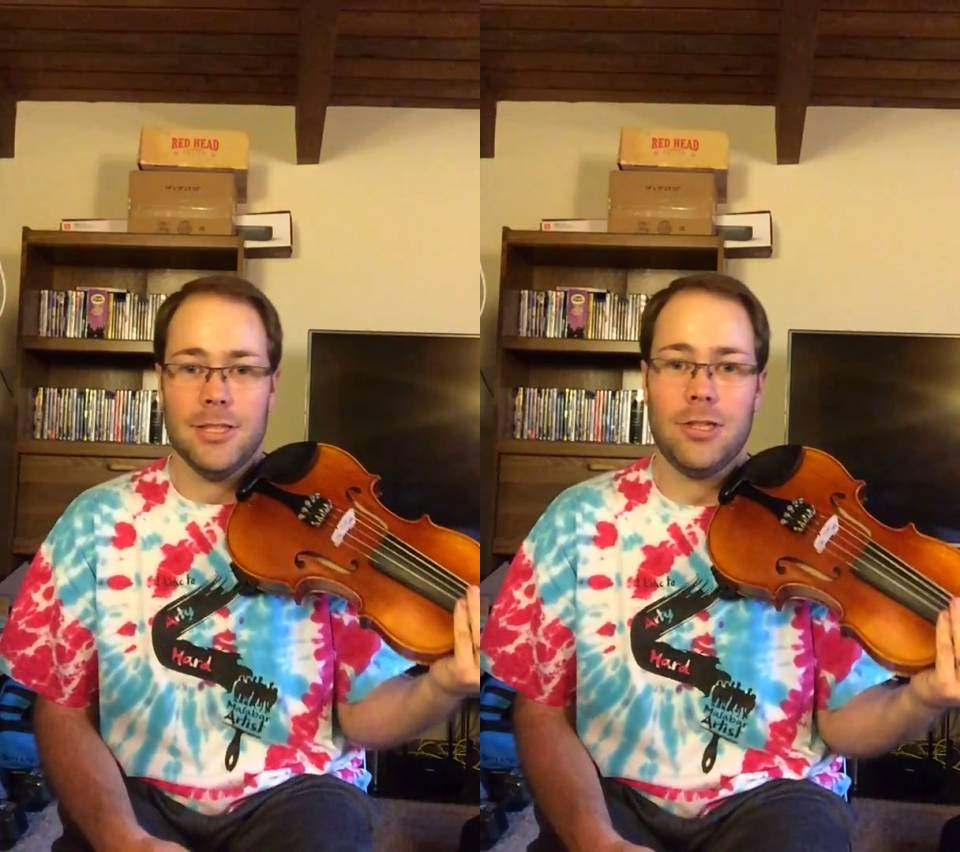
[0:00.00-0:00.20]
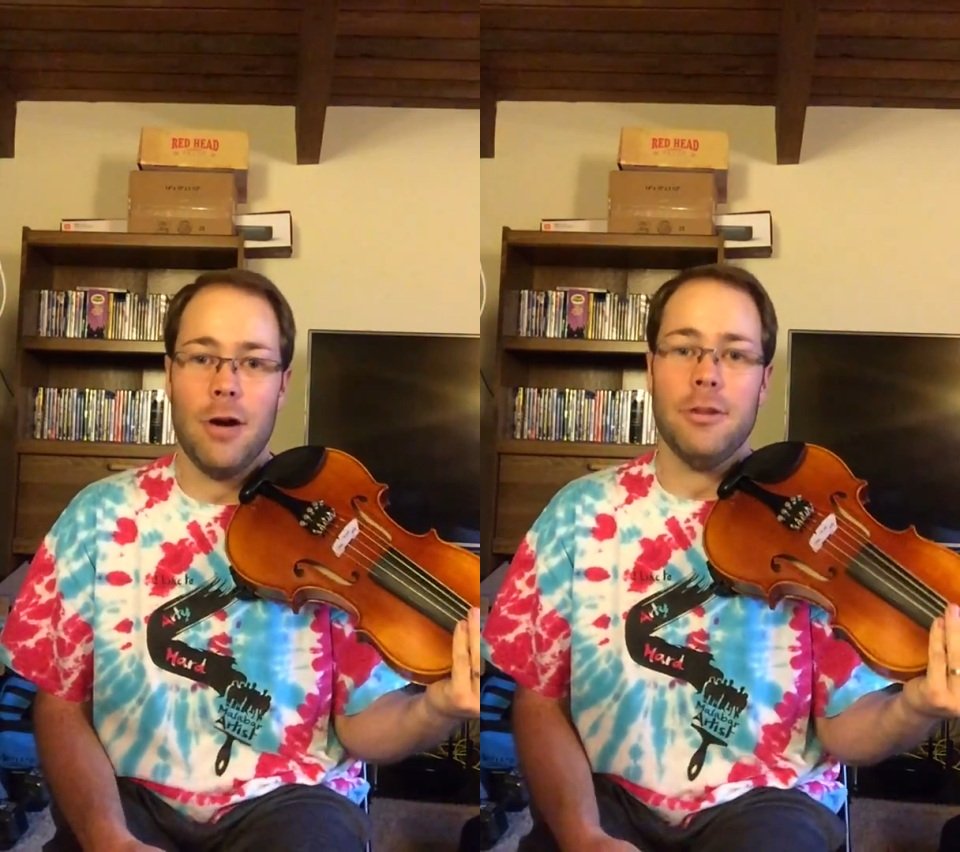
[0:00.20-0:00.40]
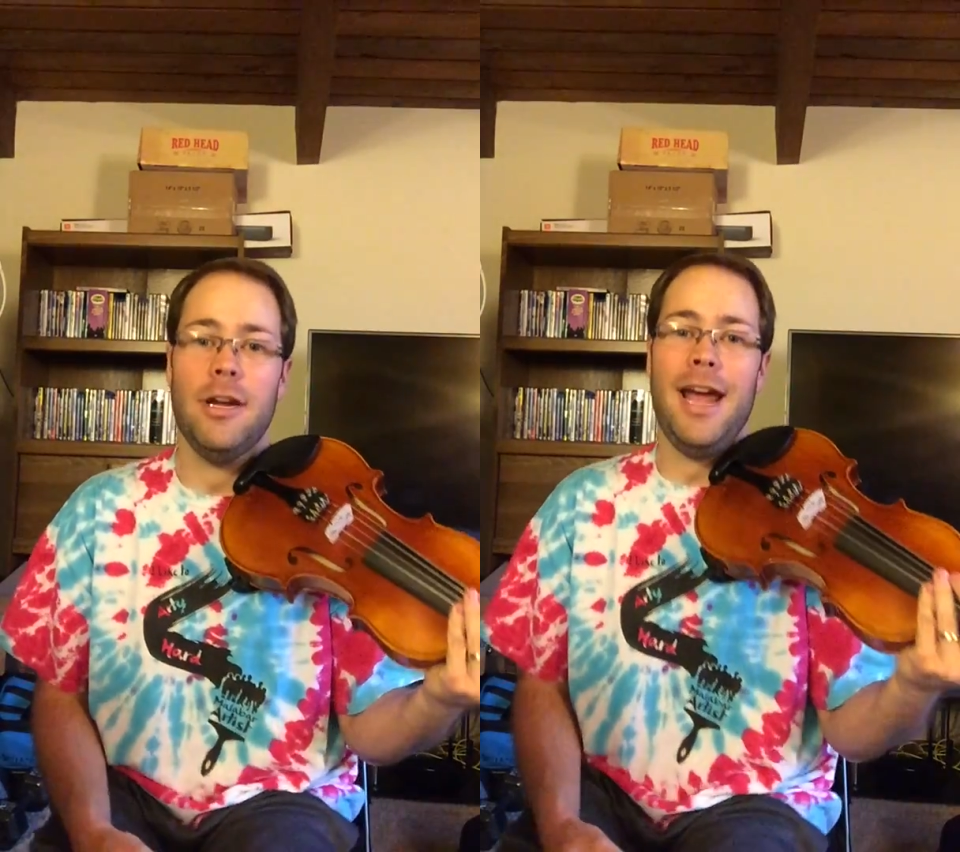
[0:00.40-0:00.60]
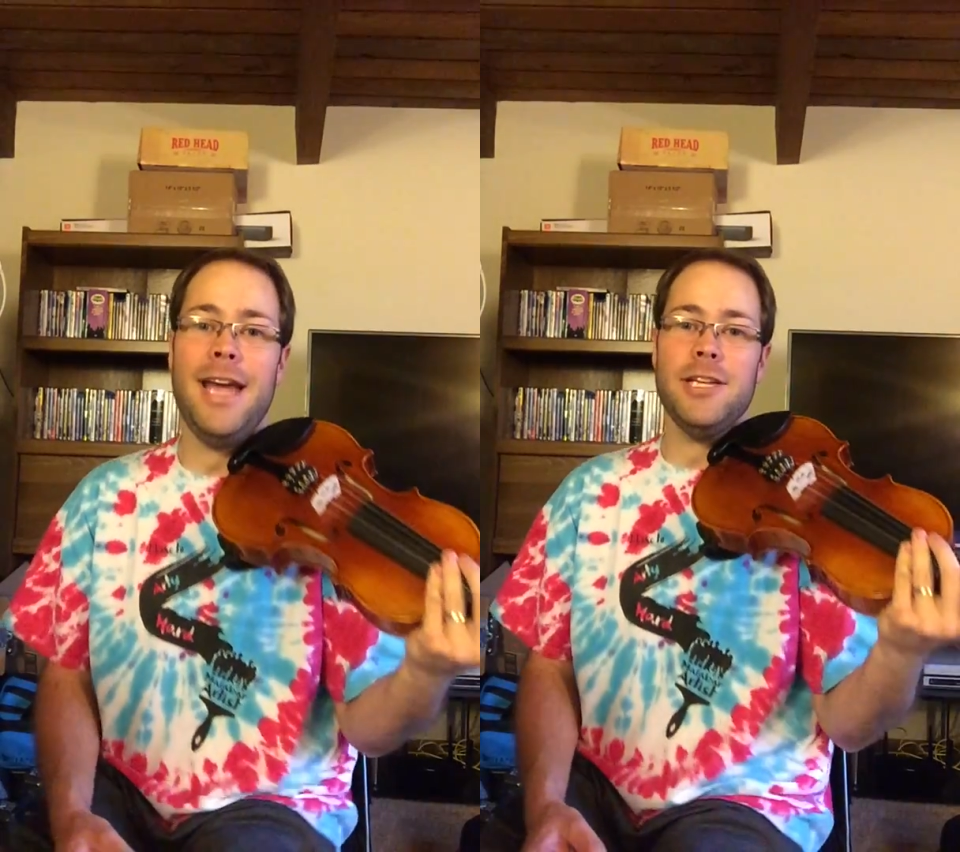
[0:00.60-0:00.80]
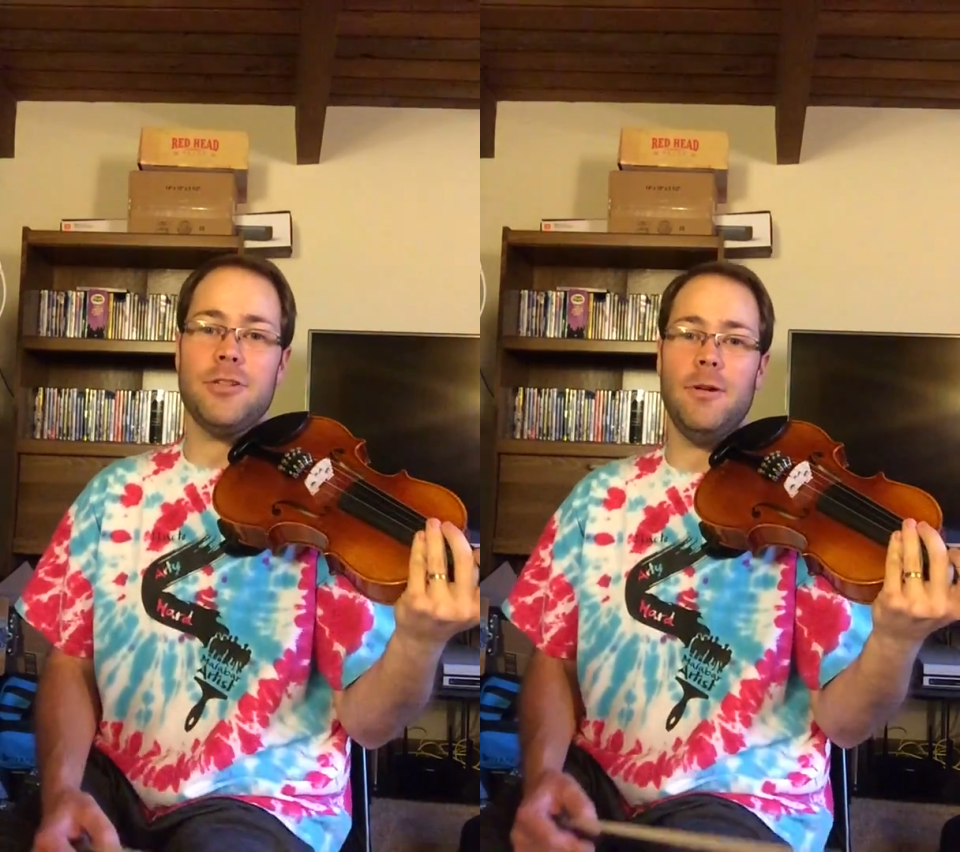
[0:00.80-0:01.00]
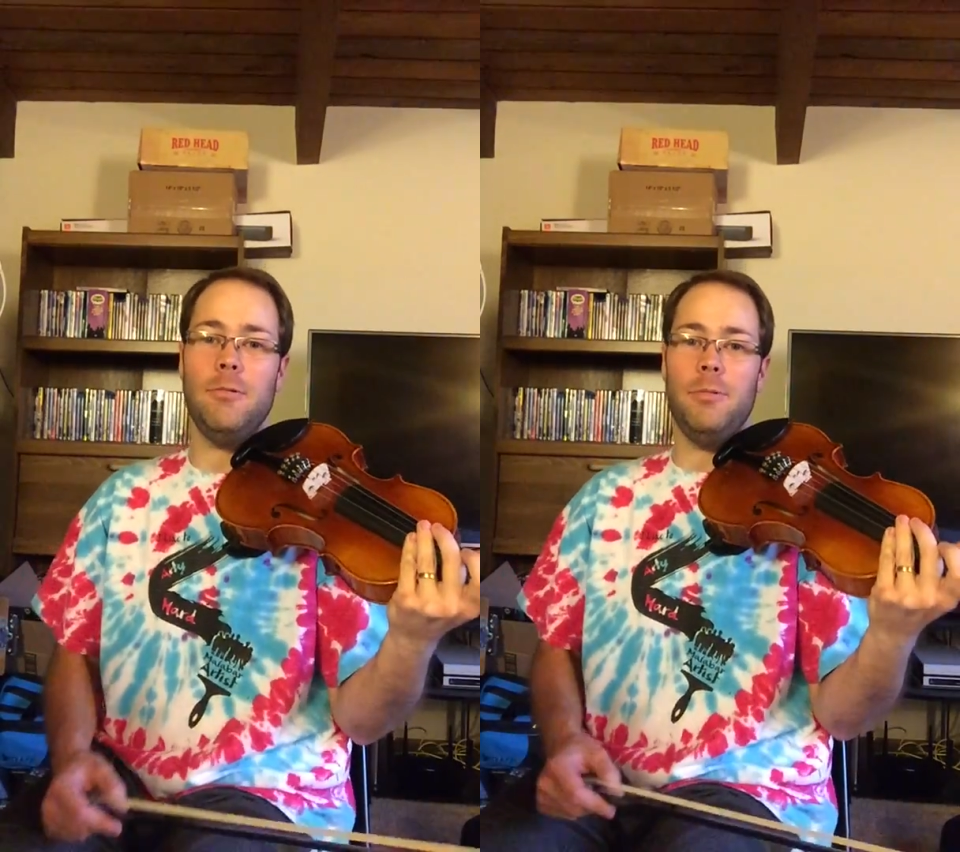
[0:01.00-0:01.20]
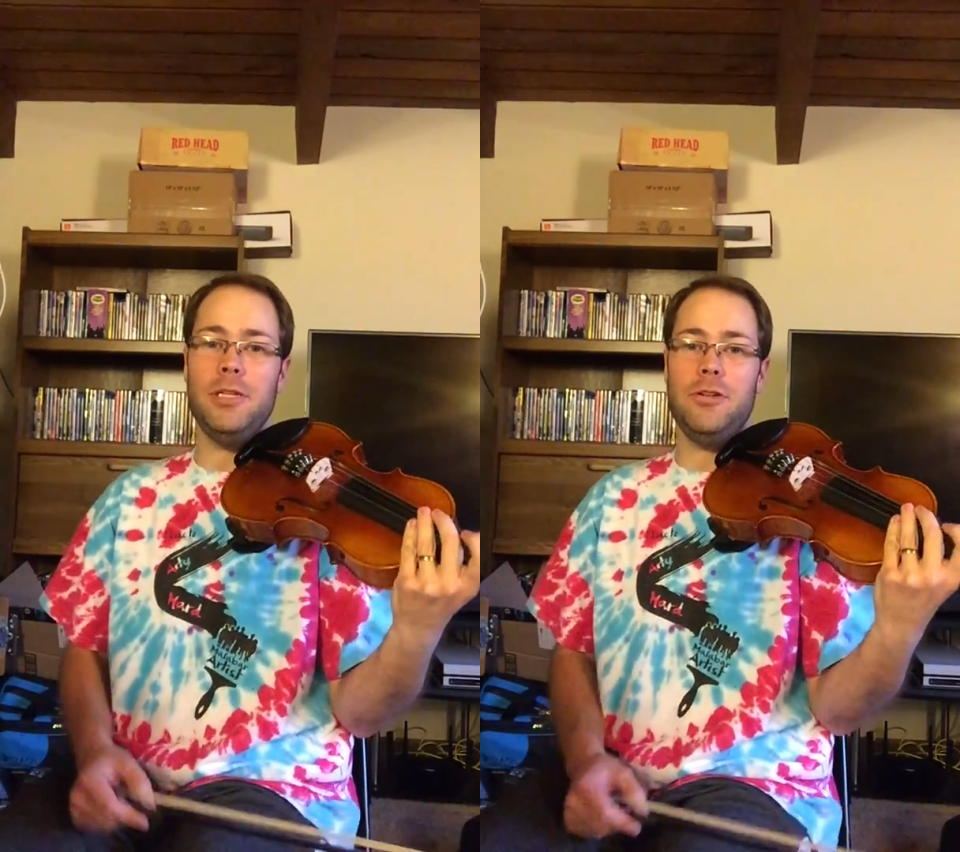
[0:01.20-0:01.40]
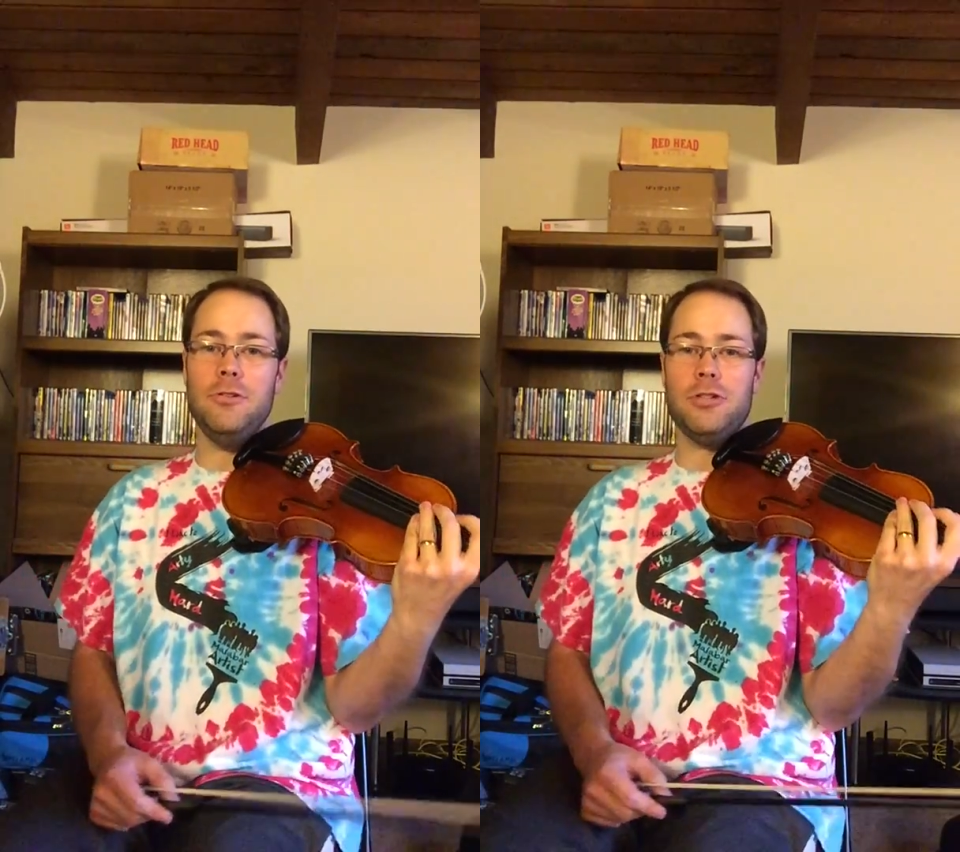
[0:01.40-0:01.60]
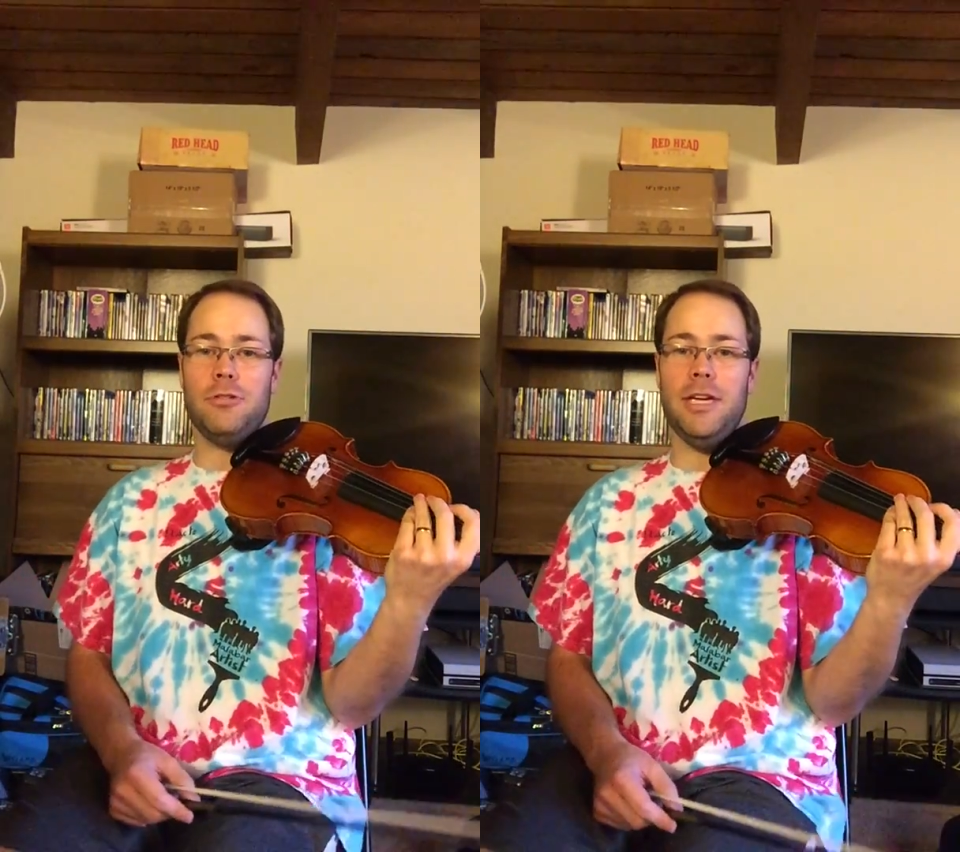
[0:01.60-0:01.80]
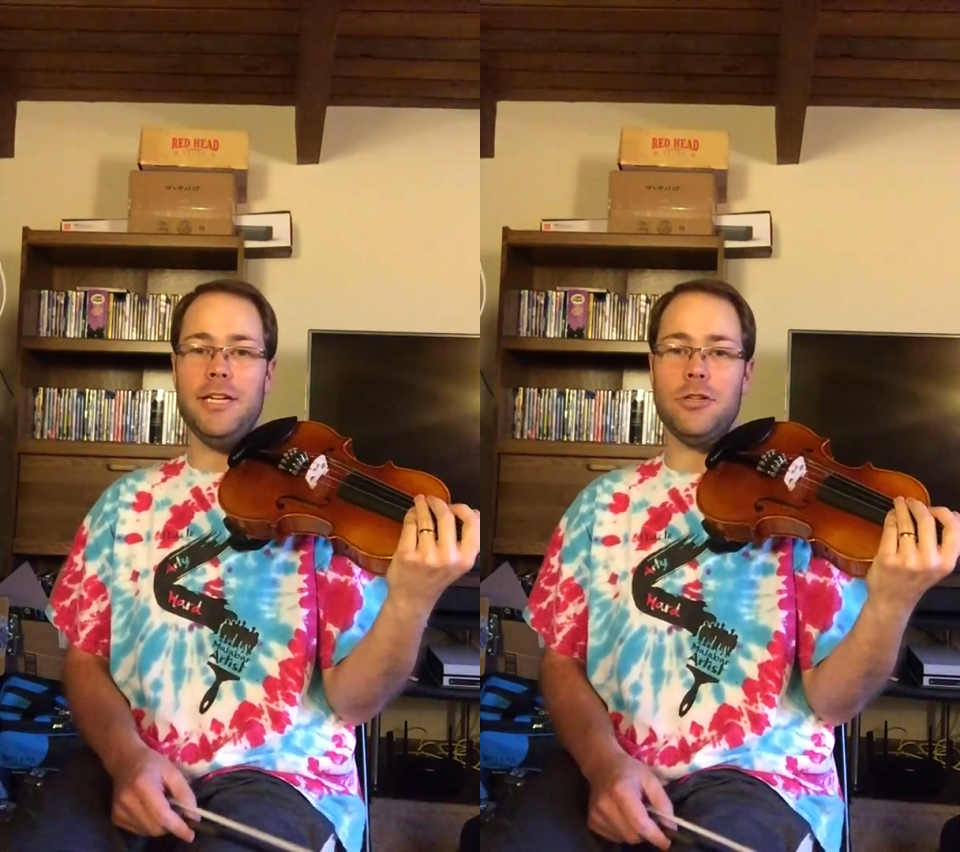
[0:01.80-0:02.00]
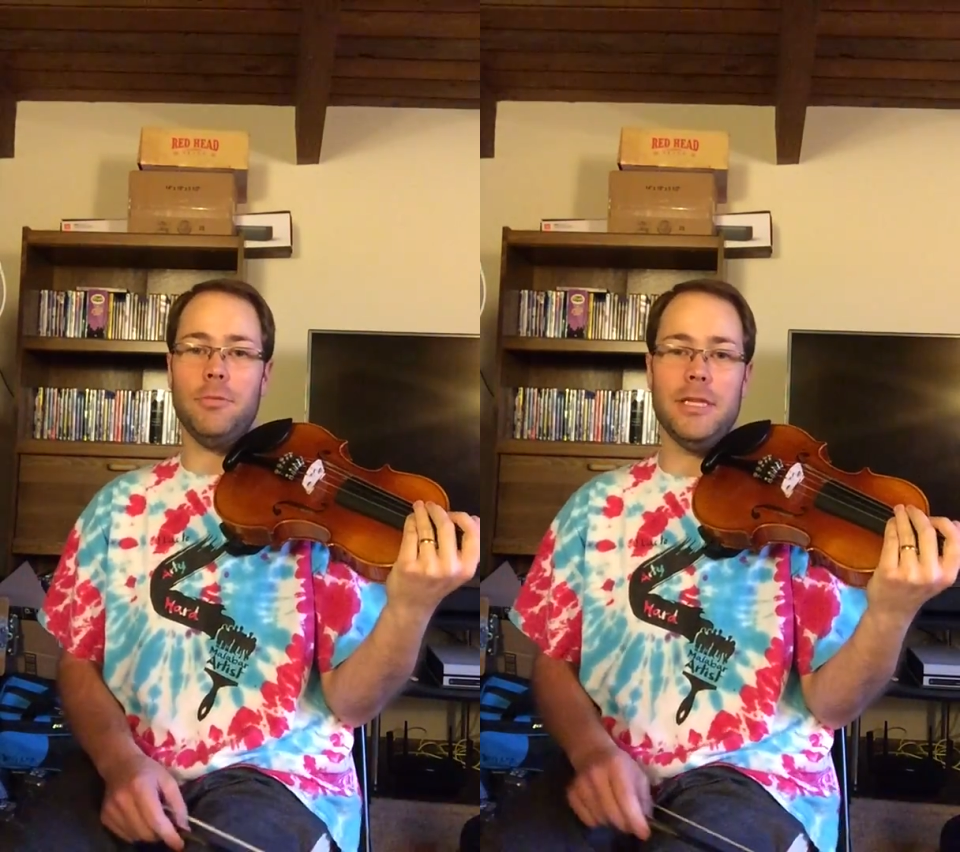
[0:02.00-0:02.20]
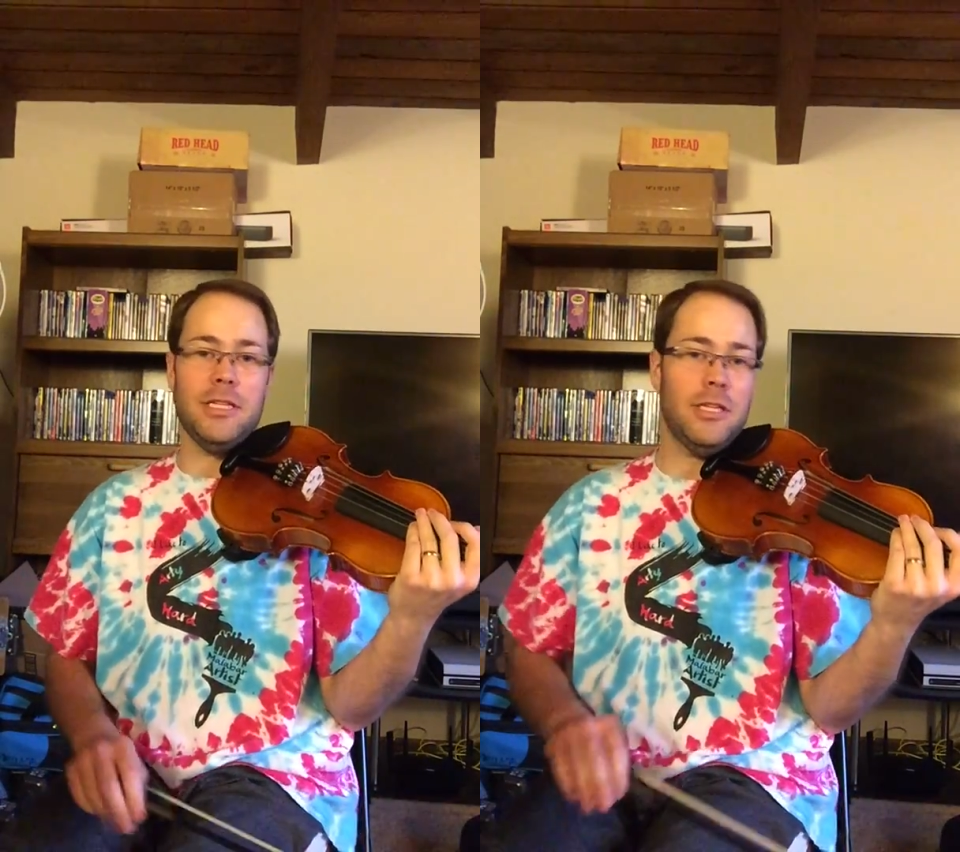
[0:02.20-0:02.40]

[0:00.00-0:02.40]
start with our A string when we tune string instruments.